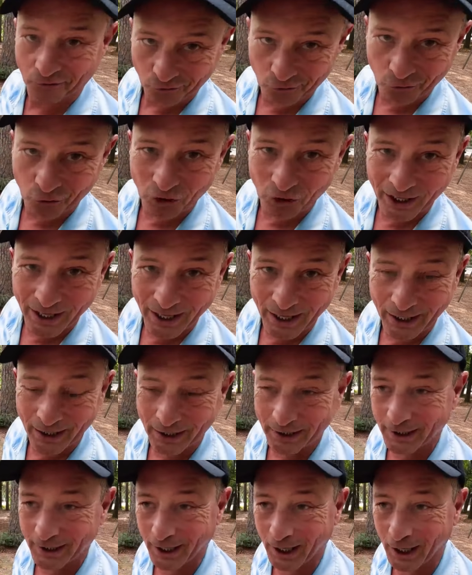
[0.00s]
sit down
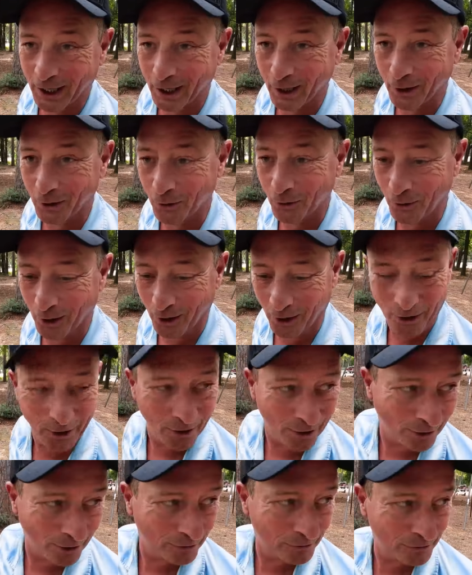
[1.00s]
and take a load
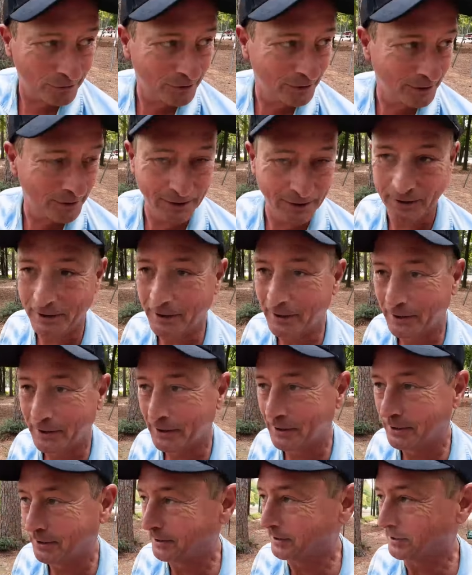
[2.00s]
off.
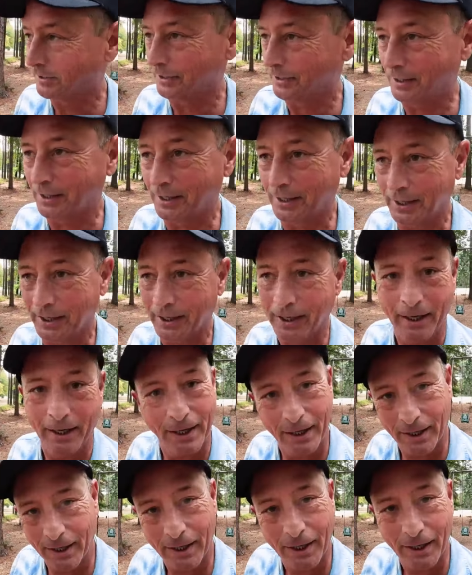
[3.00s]
All right,
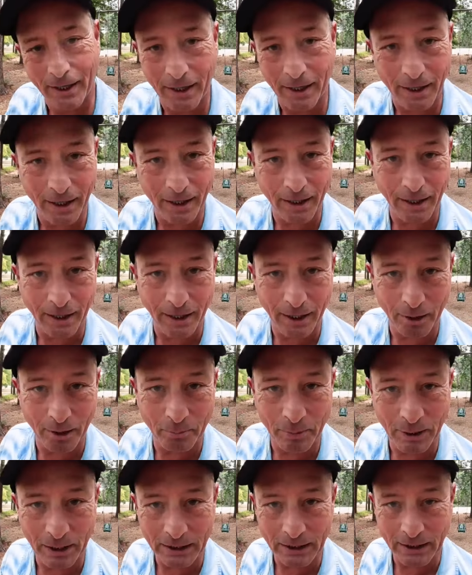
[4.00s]
I gotta
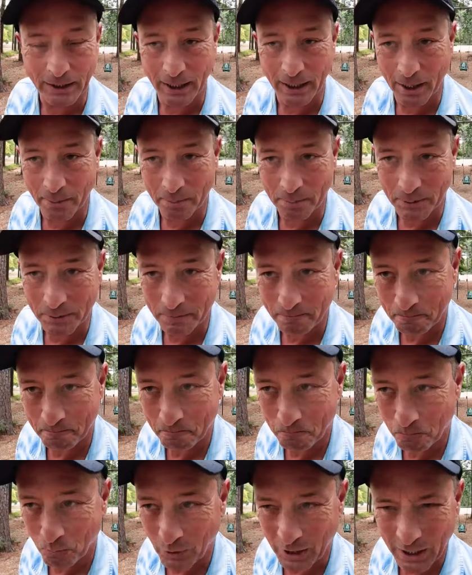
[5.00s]
head back to camp and
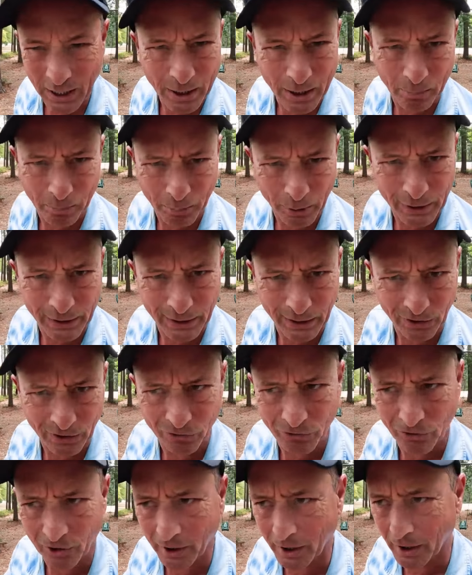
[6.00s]
kind of put
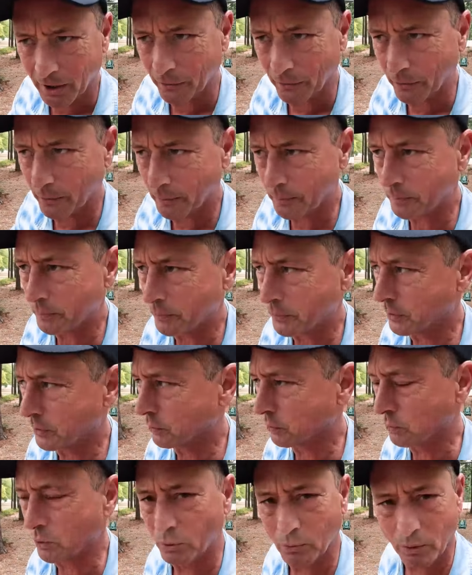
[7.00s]
things together.
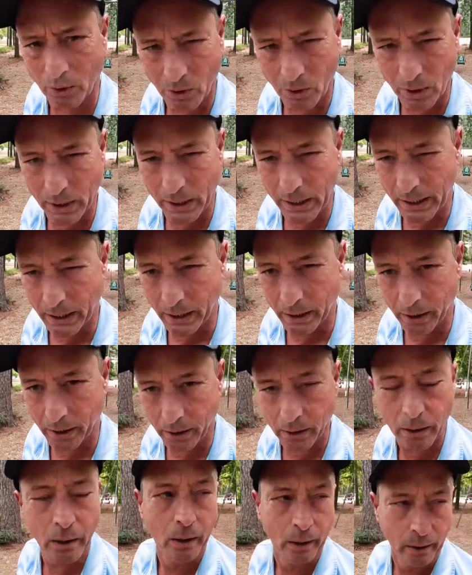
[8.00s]
We're rolling out of
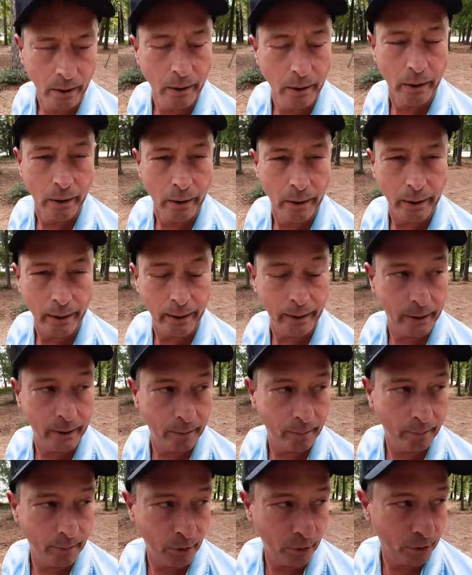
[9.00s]
here in
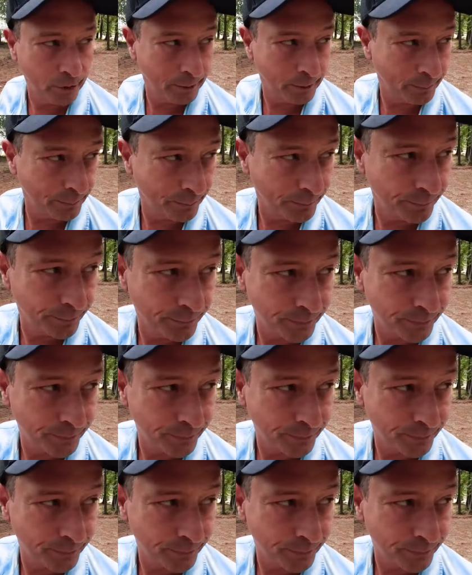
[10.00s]
the morning.